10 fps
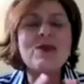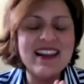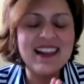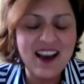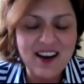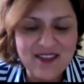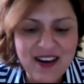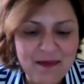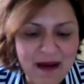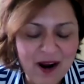I love
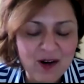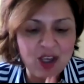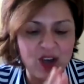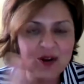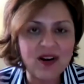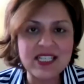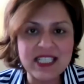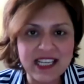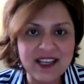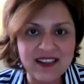about your
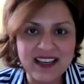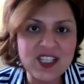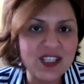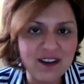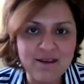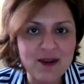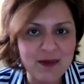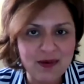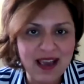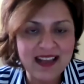articulation of your
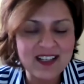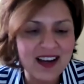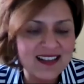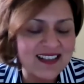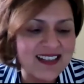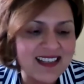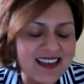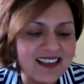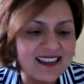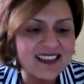brand, Dr. T,
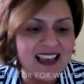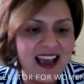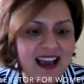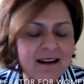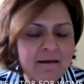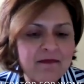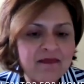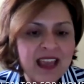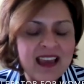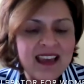is that
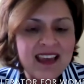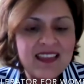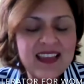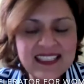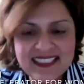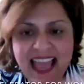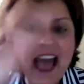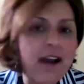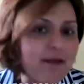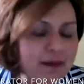these
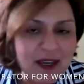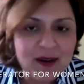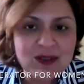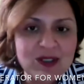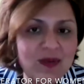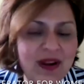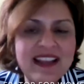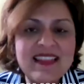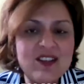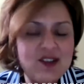attributes,
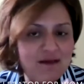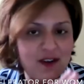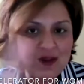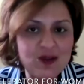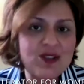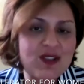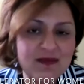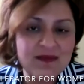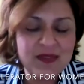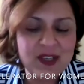right, that you've used
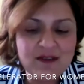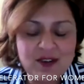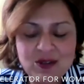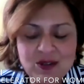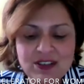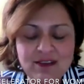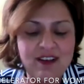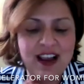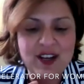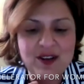to
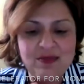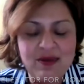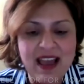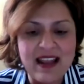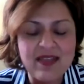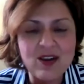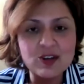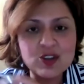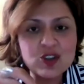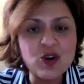define your brand, they're
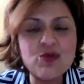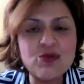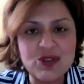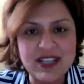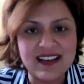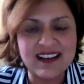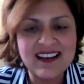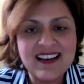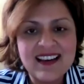so rooted